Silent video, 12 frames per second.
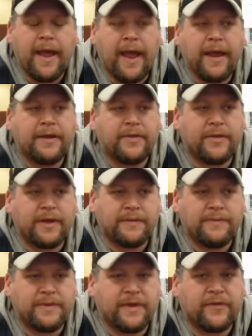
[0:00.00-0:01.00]
Anything.
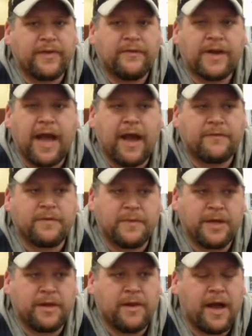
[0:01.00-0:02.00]
Doesn't even have to
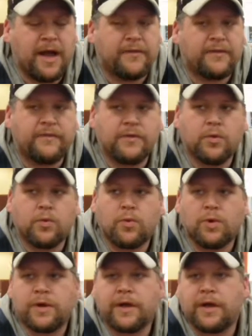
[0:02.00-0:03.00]
be a class. If you're
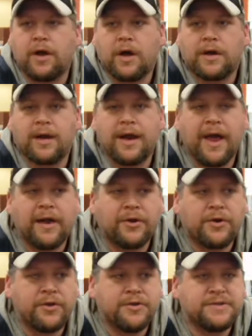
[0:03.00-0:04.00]
working on
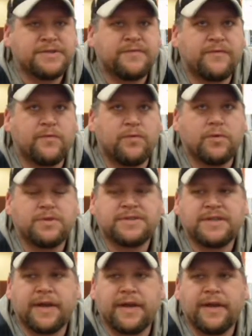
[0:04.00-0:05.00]
letters for,
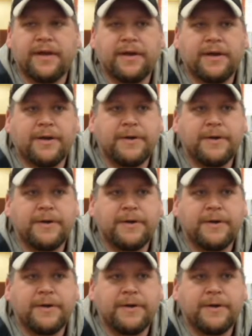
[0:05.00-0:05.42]
say,